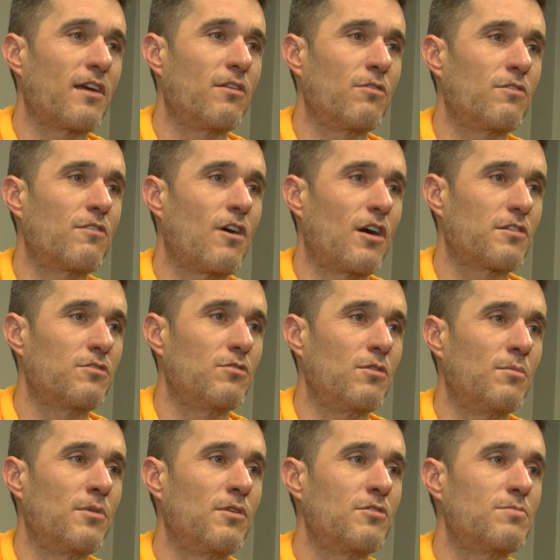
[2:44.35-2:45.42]
I know, has talked to
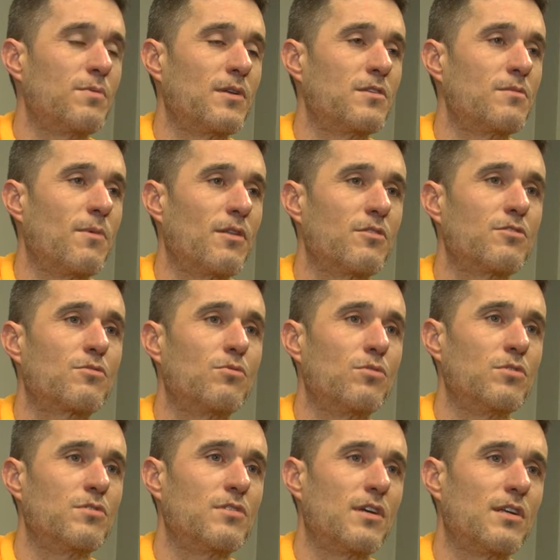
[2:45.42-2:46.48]
him, and there's been some other schools,